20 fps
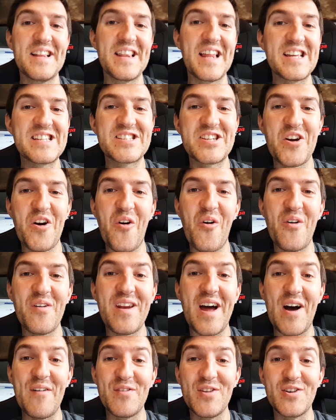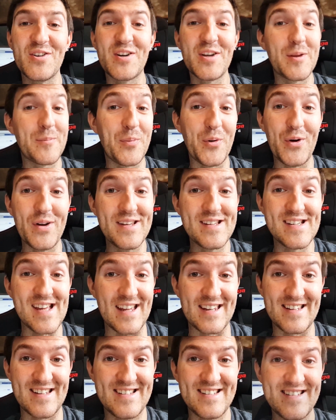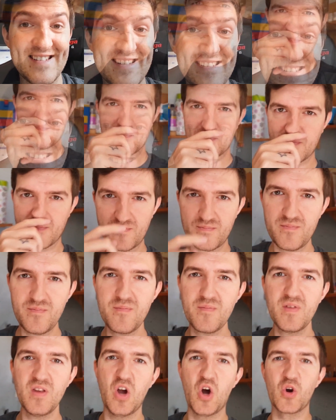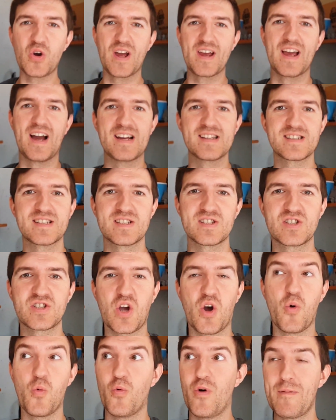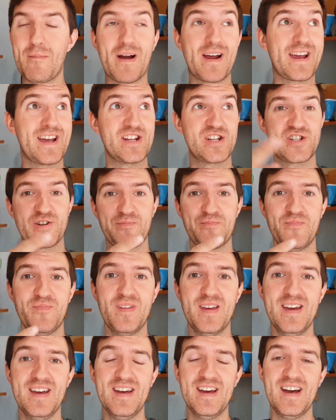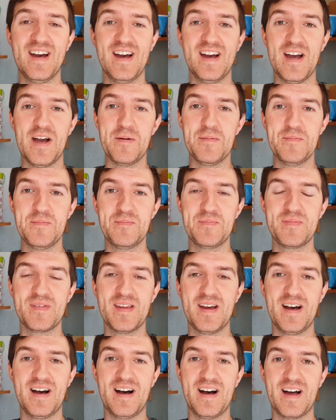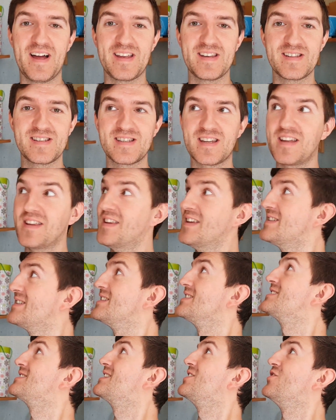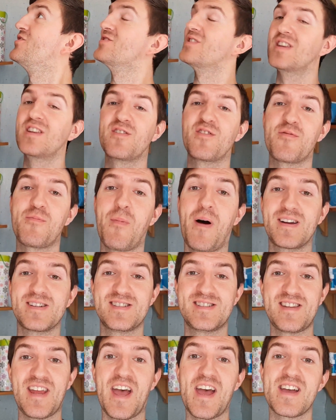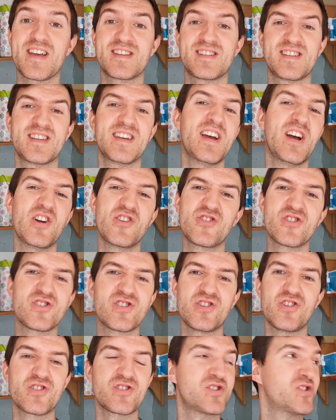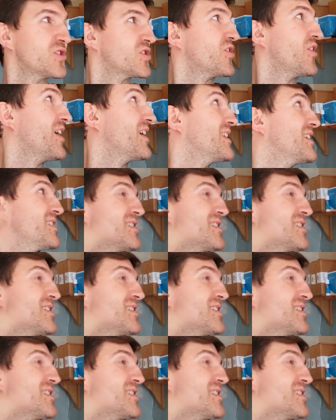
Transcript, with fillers: let's go and have a look at the print den. Okay guys, so we're in my kitchen, um, and this is the underneath my stairs. Doesn't look too great,